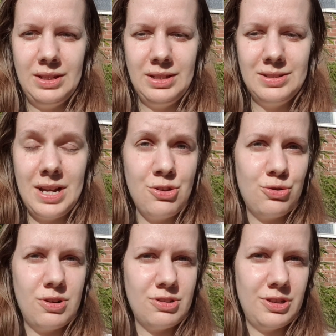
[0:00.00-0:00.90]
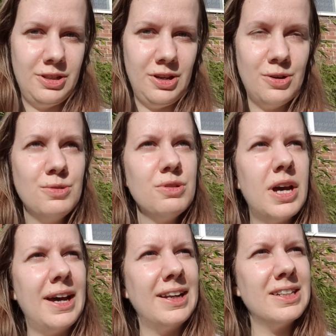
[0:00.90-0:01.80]
dangerously low.
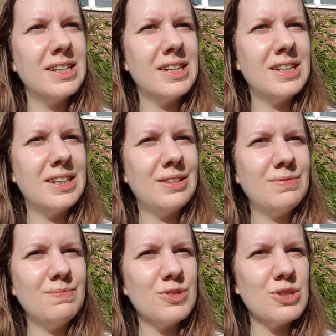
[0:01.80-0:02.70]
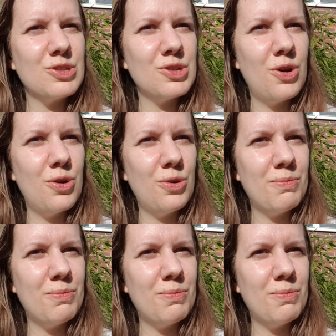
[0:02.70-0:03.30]
And so